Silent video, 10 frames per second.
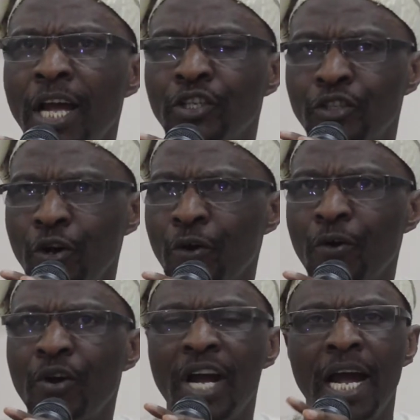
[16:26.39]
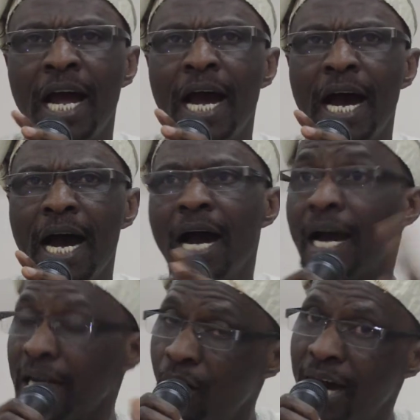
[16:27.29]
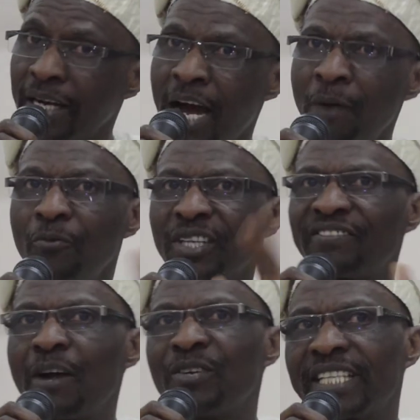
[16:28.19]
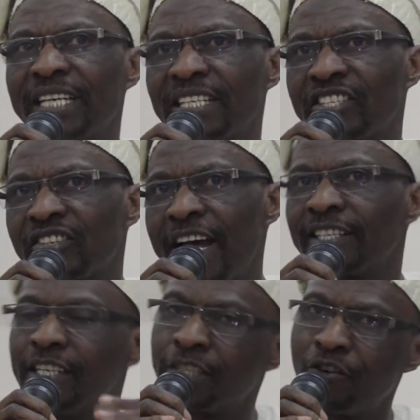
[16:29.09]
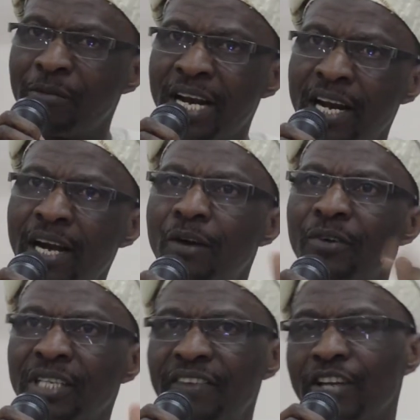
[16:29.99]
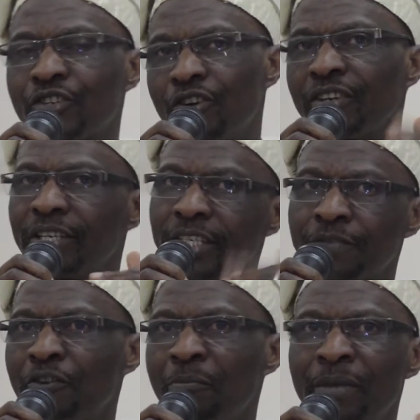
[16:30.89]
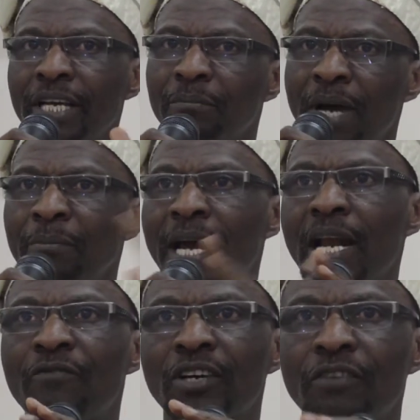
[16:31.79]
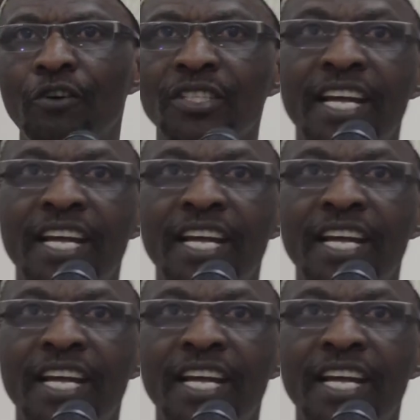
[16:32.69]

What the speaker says: So, Allah, whatever we say that is right is from Allah, whatever is wrong is from me. And Allah forgive us.